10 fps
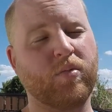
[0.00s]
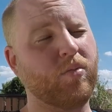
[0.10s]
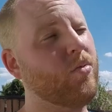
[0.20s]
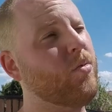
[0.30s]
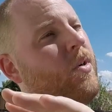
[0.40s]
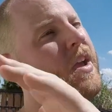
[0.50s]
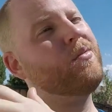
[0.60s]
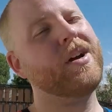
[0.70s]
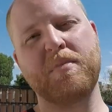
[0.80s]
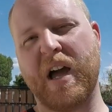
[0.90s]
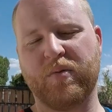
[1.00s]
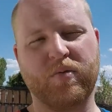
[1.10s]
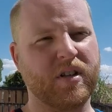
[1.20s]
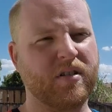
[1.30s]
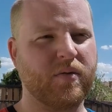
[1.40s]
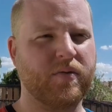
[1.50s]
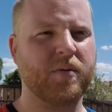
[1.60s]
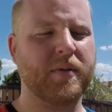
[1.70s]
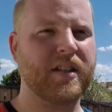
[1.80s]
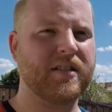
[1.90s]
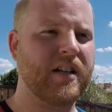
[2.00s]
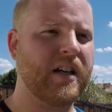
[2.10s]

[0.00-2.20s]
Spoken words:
way back before I started filming this,